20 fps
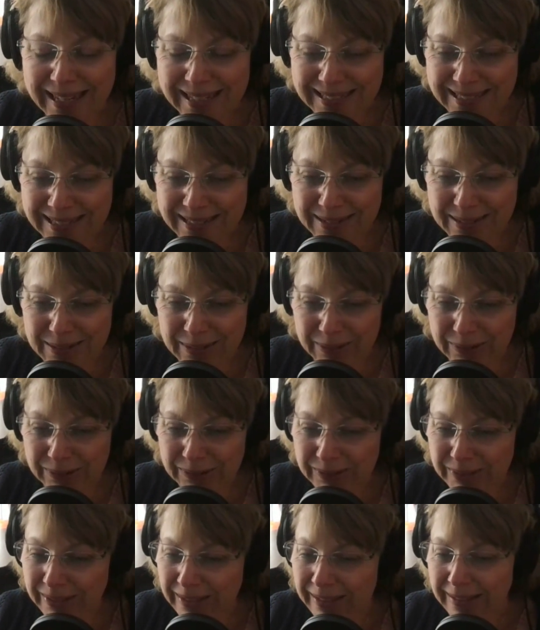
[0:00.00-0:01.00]
as an
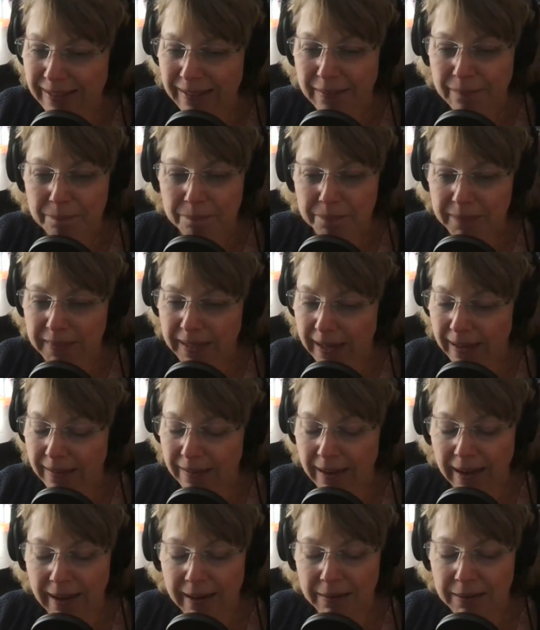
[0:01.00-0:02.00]
adult,
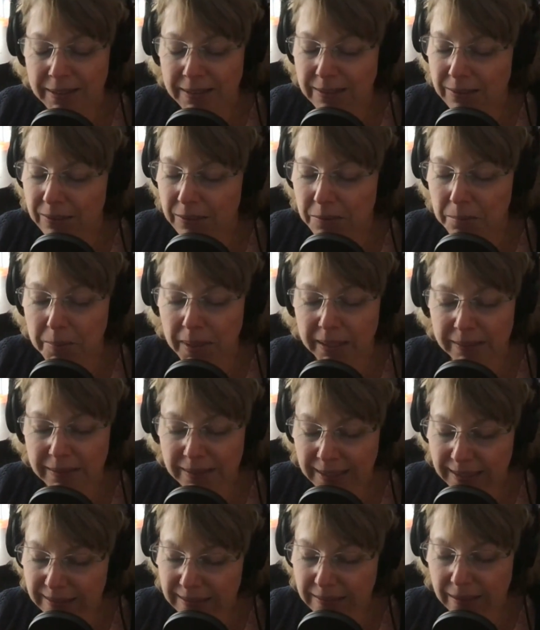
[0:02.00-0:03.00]
I took belly
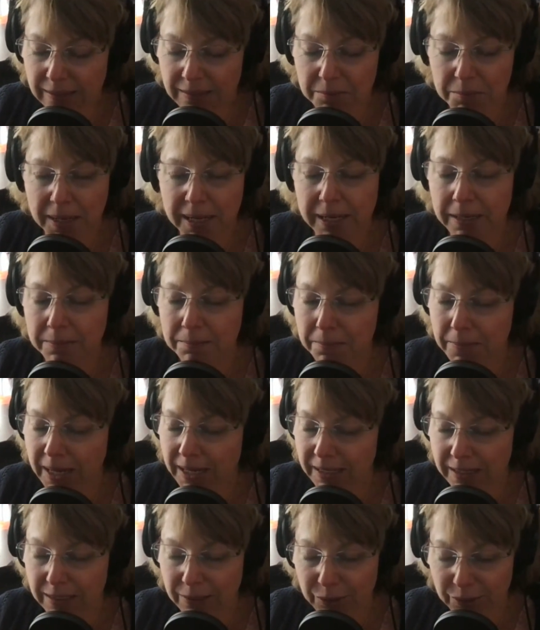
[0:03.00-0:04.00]
dance class many,
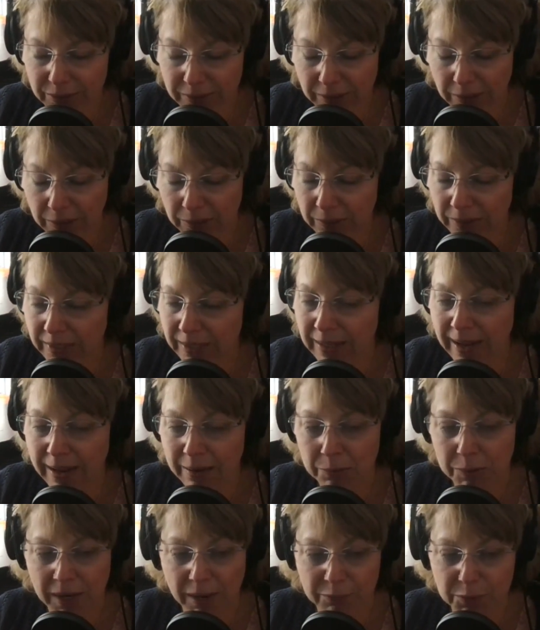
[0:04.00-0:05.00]
many years ago, and I
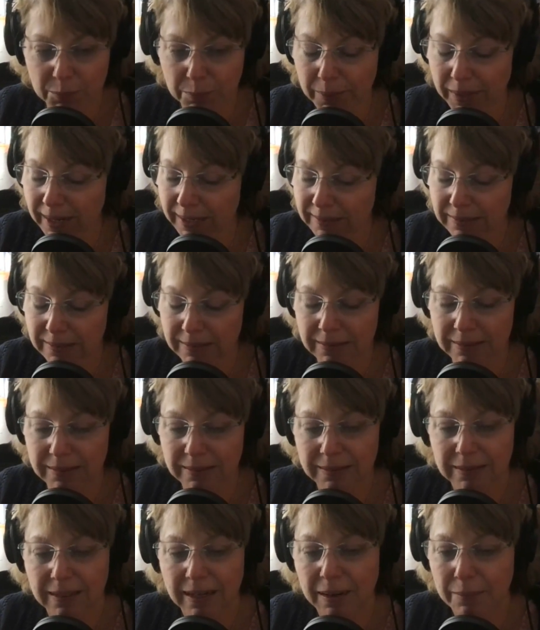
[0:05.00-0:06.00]
would have to
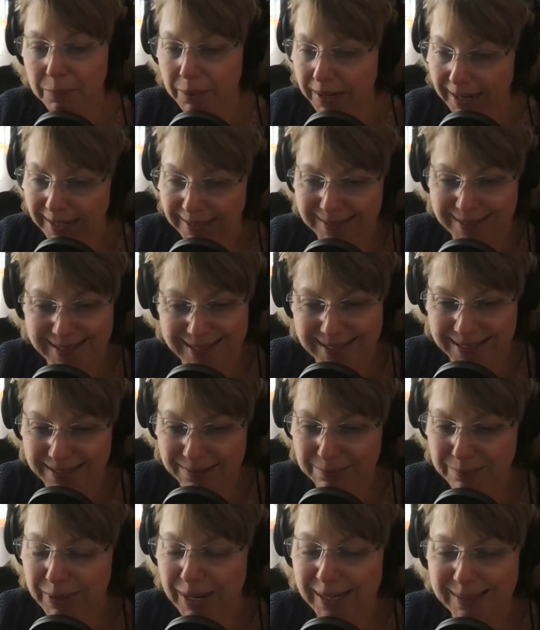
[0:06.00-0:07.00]
practice
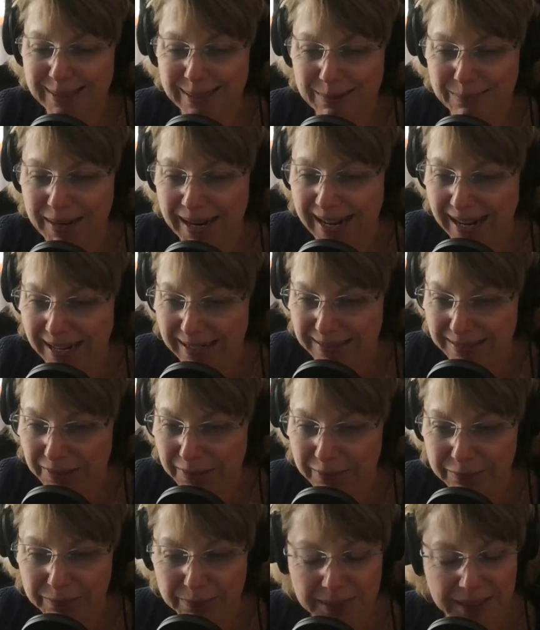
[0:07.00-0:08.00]
my ass
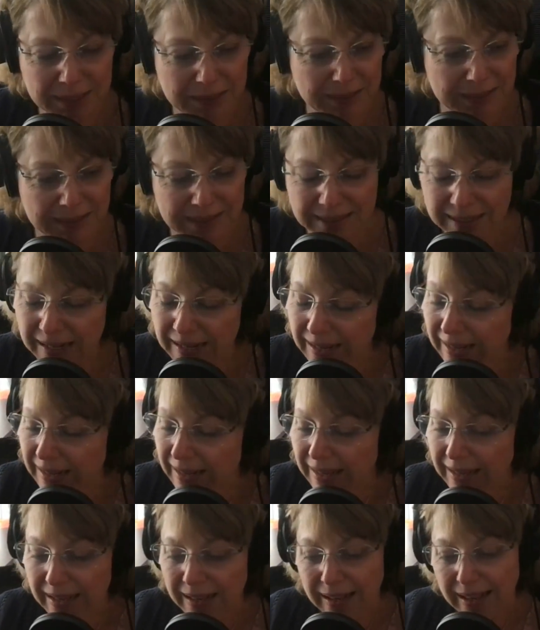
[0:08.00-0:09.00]
off because
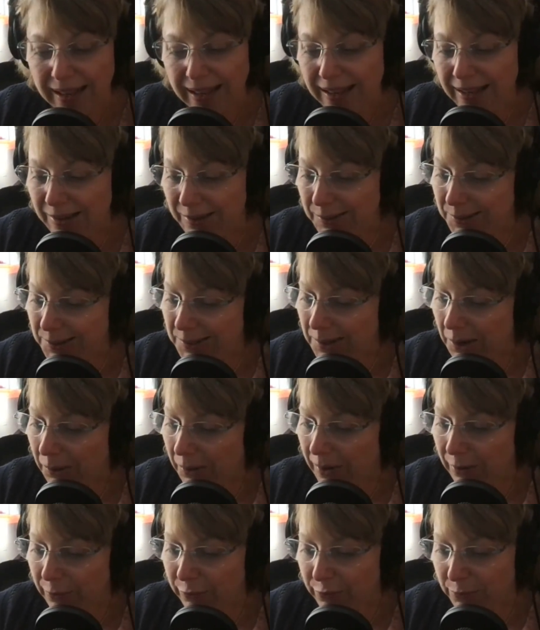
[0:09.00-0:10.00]
it's so
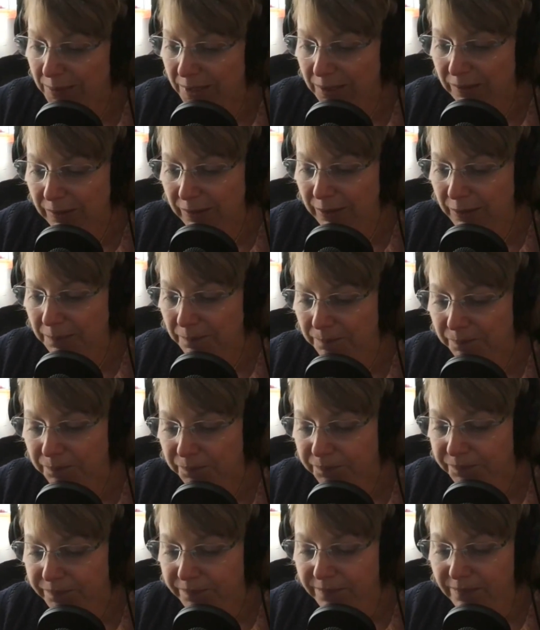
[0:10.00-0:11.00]
hard for me to learn.
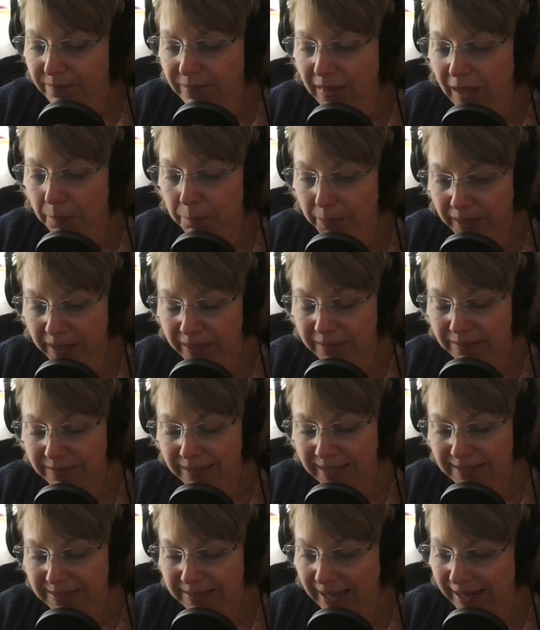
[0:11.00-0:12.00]
But
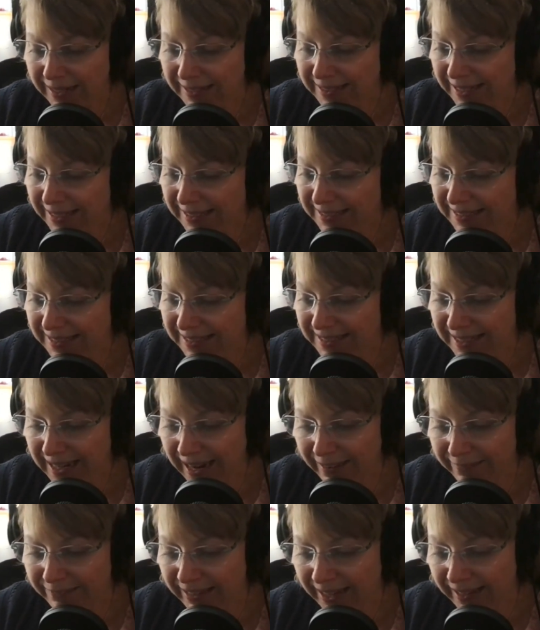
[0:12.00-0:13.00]
ecstatic dance doesn't
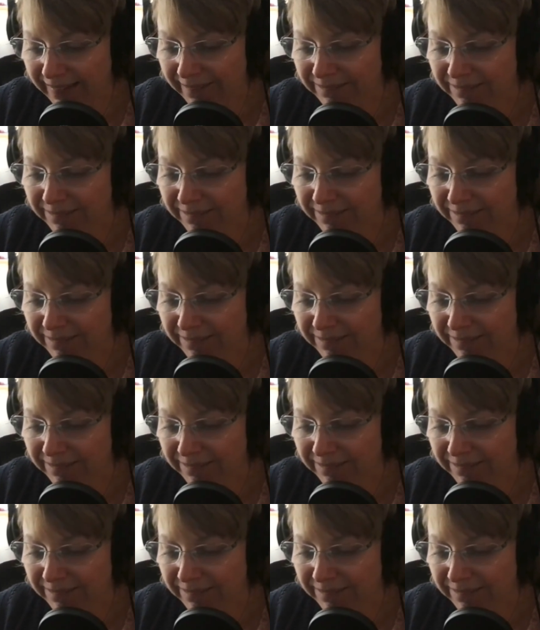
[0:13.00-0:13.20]
have that.